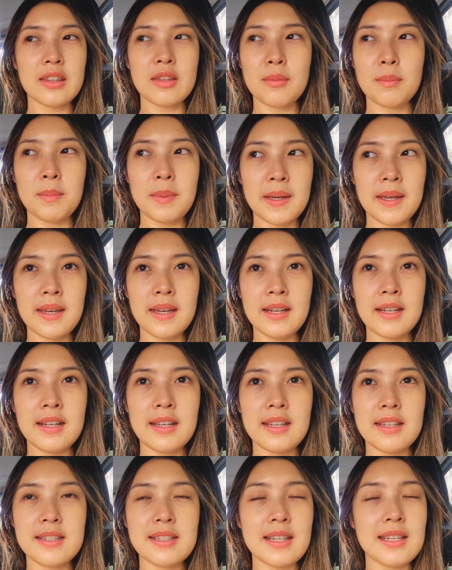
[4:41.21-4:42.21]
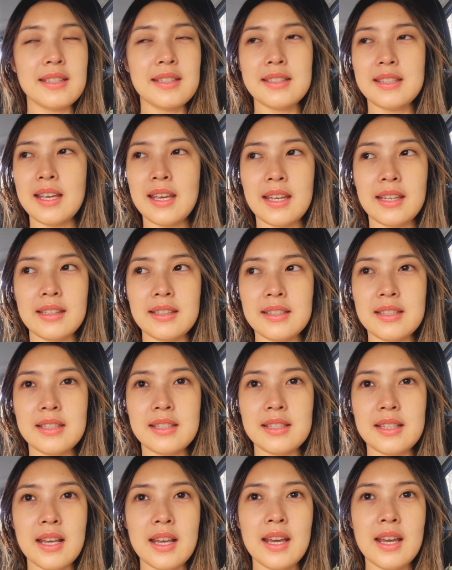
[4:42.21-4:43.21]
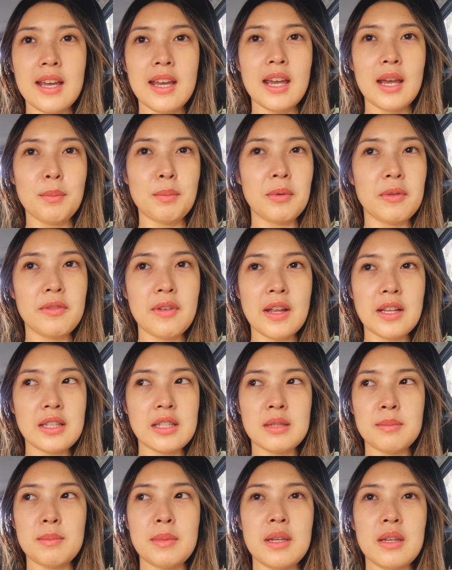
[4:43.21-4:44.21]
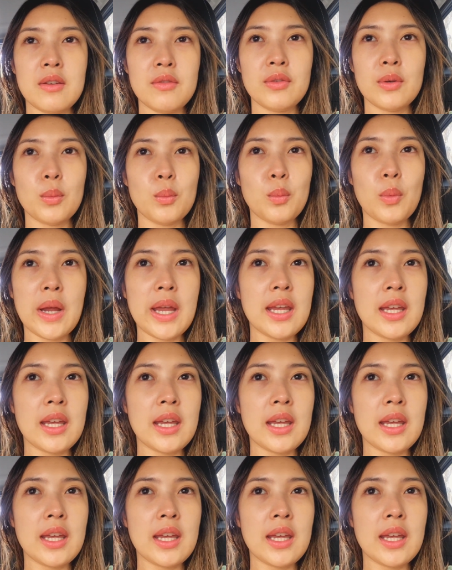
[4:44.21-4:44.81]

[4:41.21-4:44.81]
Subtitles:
the pain is intense. It prevents me from